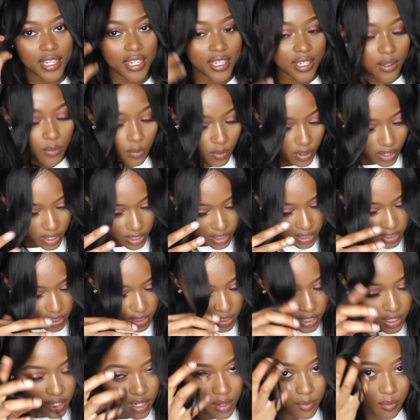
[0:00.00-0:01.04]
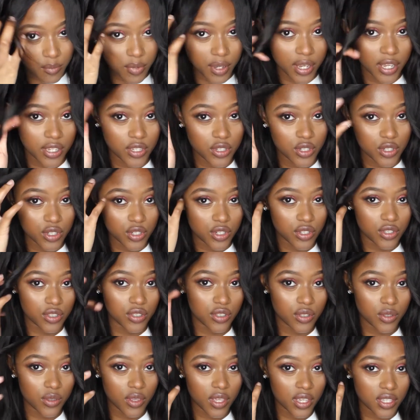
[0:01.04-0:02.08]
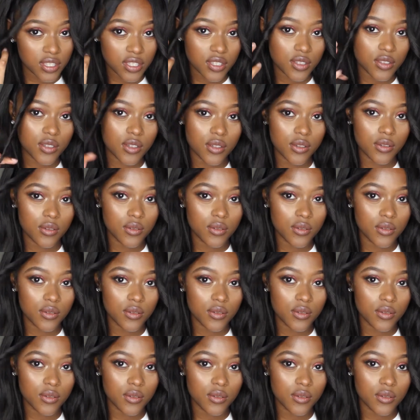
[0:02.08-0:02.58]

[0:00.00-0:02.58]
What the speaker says: it works. But I usually just do this.